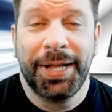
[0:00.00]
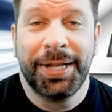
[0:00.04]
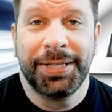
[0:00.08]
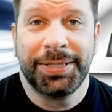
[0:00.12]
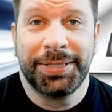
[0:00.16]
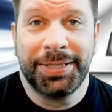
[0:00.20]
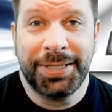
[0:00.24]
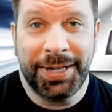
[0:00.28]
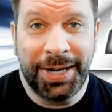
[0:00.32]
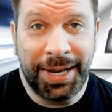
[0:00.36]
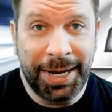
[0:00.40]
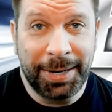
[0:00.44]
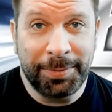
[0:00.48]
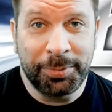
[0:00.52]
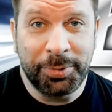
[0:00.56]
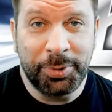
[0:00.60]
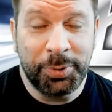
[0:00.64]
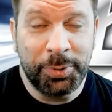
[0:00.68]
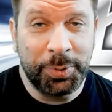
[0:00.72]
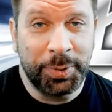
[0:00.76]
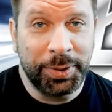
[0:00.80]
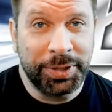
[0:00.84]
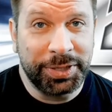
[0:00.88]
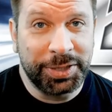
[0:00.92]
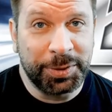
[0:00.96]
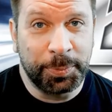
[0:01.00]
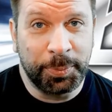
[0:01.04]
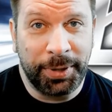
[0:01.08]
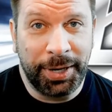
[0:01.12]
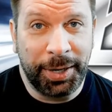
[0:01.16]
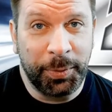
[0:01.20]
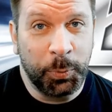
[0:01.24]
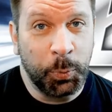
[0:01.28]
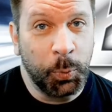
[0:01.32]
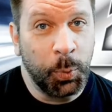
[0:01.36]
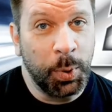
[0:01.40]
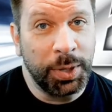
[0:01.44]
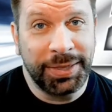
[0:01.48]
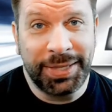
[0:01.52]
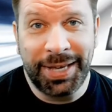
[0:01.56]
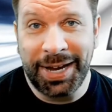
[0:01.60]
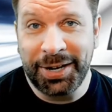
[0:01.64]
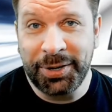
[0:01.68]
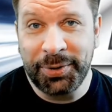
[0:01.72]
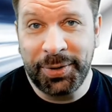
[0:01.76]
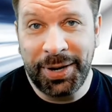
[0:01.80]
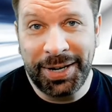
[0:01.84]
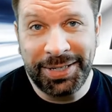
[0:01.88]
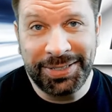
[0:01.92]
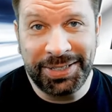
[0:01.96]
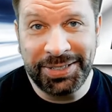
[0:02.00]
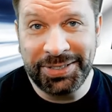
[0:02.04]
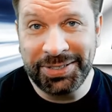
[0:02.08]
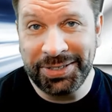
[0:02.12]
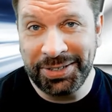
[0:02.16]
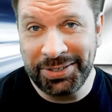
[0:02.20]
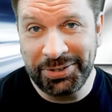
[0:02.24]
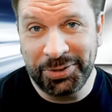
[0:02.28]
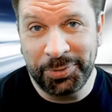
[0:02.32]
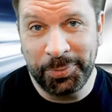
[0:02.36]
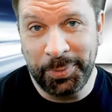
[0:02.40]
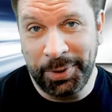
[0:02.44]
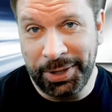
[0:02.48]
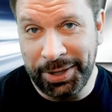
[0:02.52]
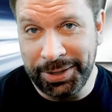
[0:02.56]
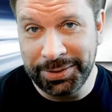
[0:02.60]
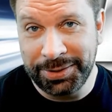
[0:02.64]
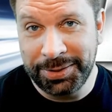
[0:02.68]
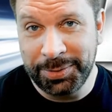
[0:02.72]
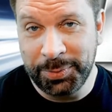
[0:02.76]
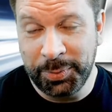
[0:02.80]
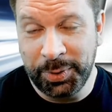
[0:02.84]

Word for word: Today I'm going to explain what that crazy title means,